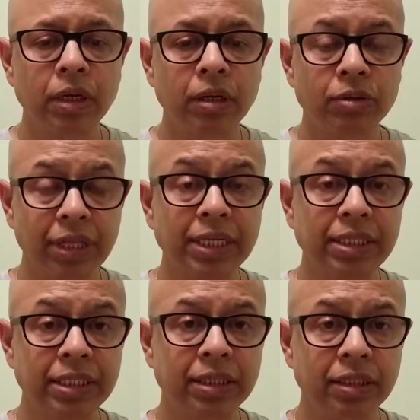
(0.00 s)
So
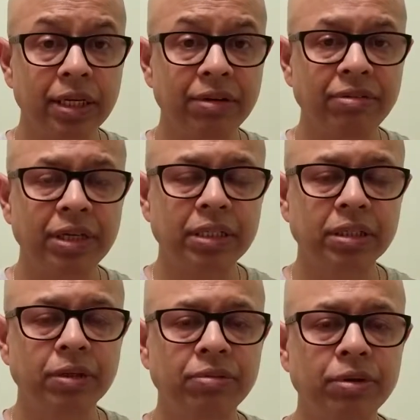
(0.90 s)
that's the
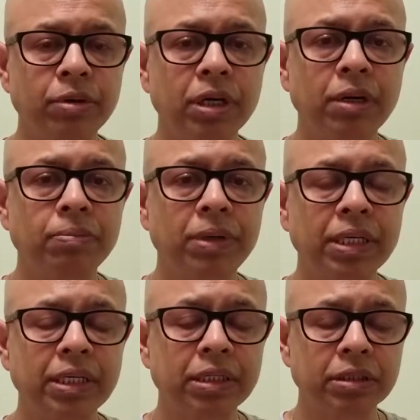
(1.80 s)
definition of yoga of
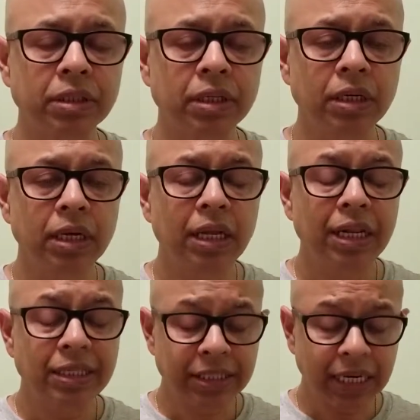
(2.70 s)
meditation.
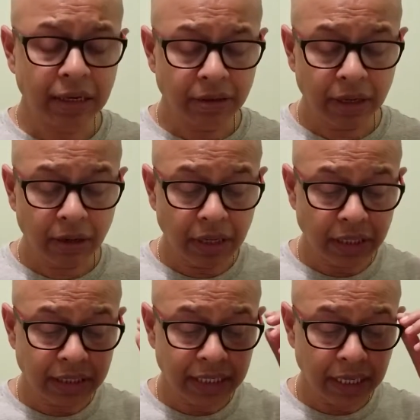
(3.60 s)
Let's try to now
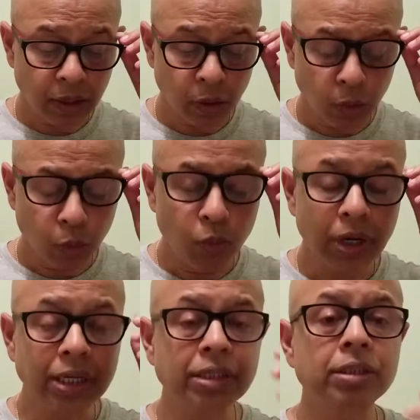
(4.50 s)
understand
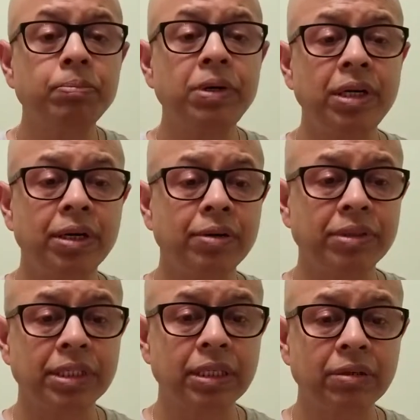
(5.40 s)
what is the
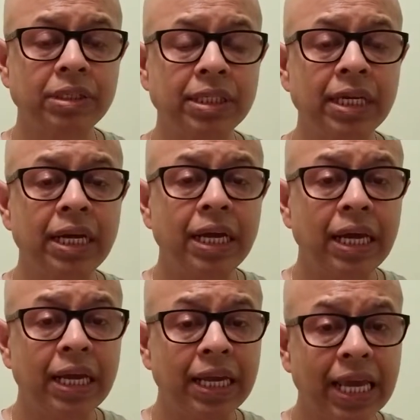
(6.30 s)
prerequisite. You'll say,
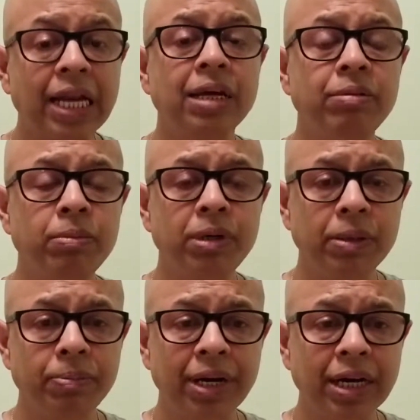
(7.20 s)
can everybody
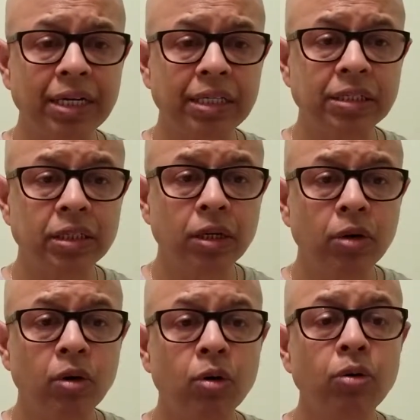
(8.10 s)
practice,
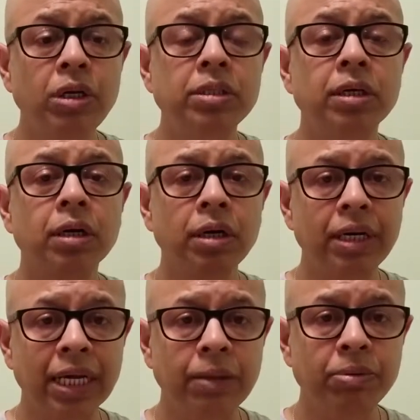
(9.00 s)
or only certain
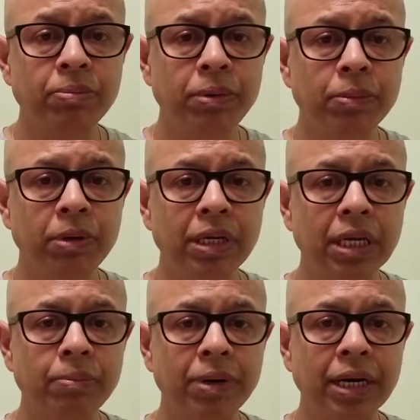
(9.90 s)
type of people
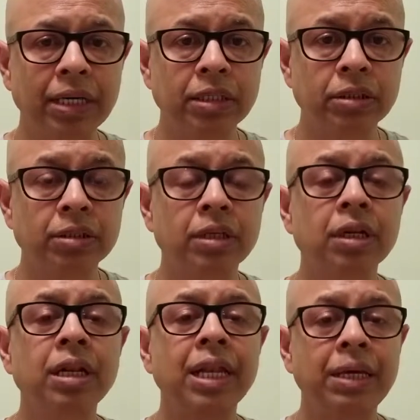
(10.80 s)
can practice, or
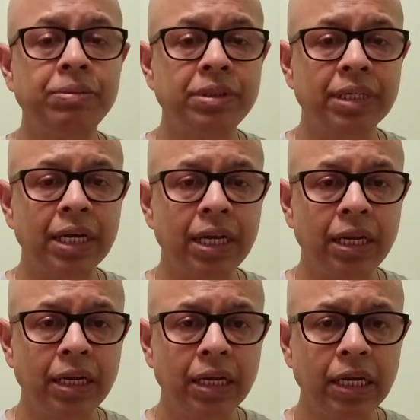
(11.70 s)
certain lifestyle
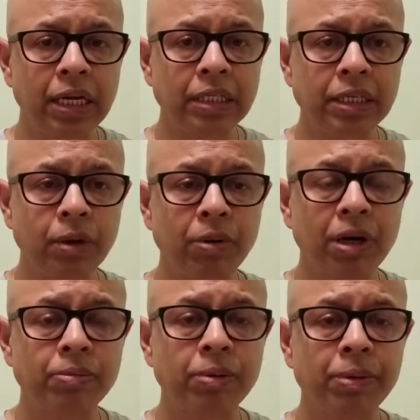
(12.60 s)
is
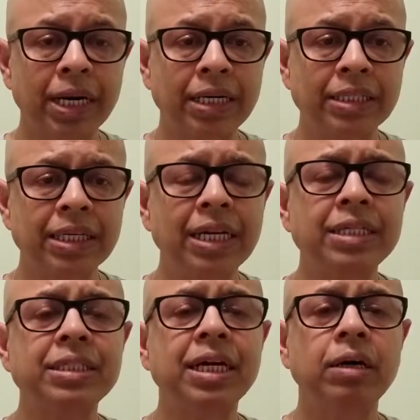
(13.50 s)
required for practicing?
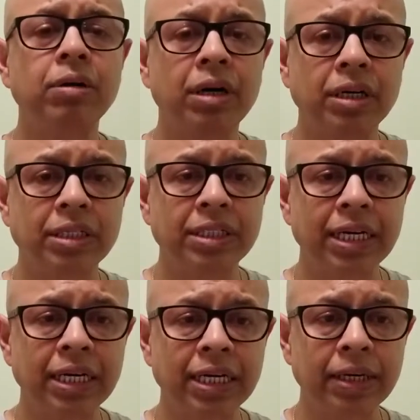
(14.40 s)
Let's try to
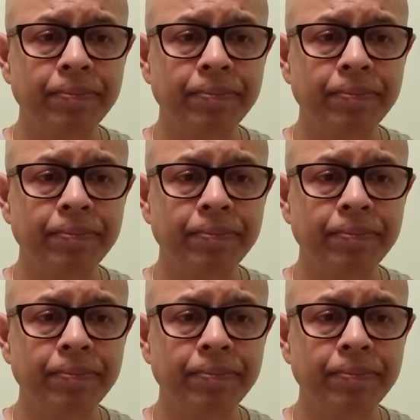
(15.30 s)
understand it.